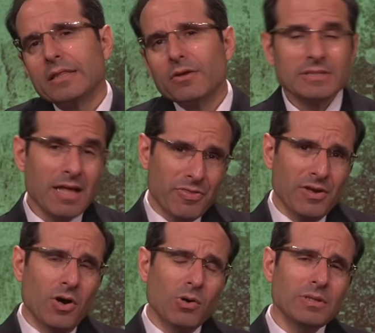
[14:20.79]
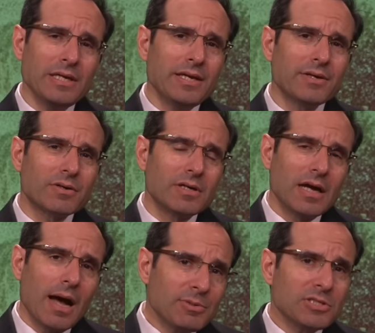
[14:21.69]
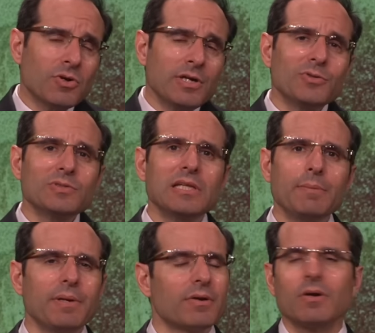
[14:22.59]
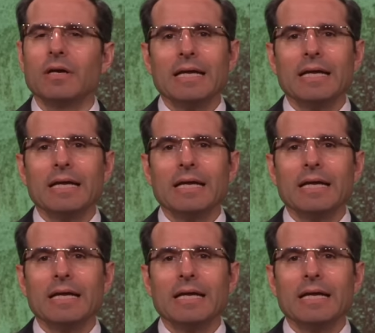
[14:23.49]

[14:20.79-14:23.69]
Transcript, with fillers: There is nothing holy here. I'm just going to sleep here.